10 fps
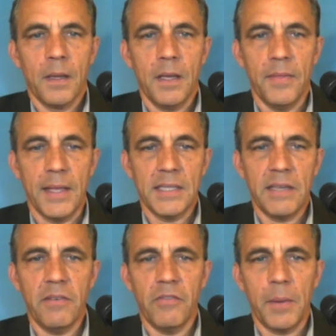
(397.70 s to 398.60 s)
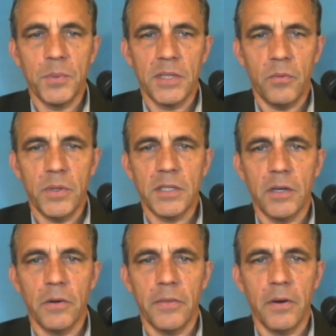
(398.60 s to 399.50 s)
in that 75% risk
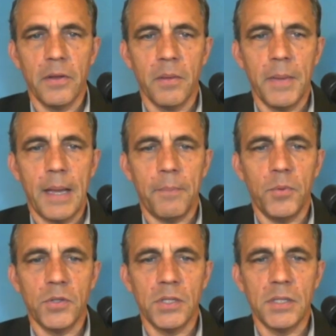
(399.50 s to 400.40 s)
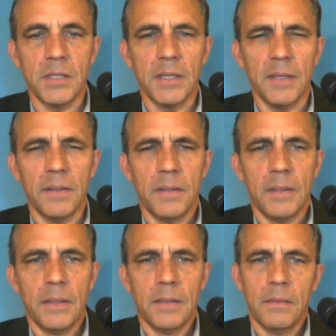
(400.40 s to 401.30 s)
area there in the map, which is uh,
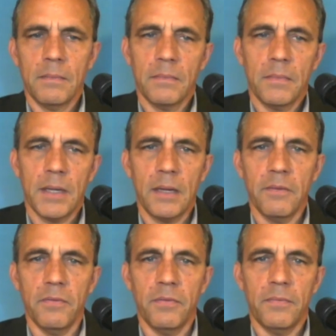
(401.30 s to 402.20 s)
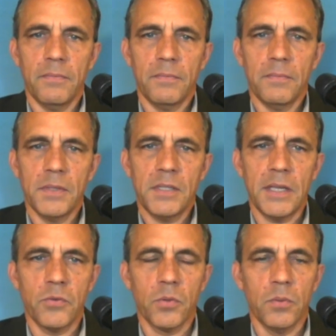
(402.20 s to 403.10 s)
kind of
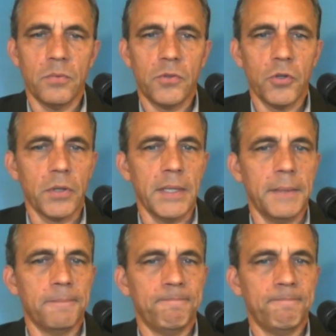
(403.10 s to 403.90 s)
central Turkey.